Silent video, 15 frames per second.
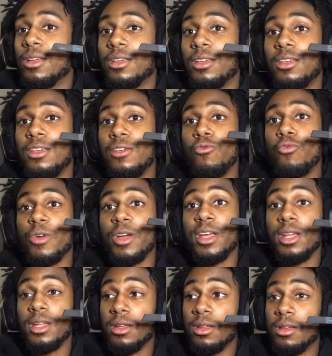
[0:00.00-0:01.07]
He
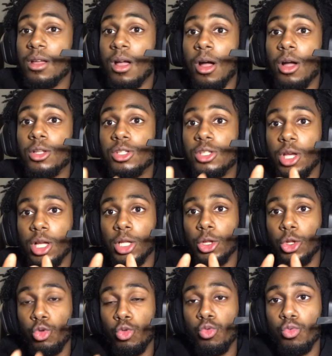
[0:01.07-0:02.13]
ran to
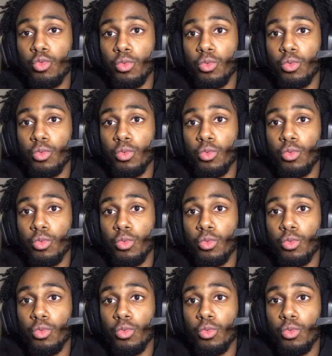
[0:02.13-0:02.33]
loot.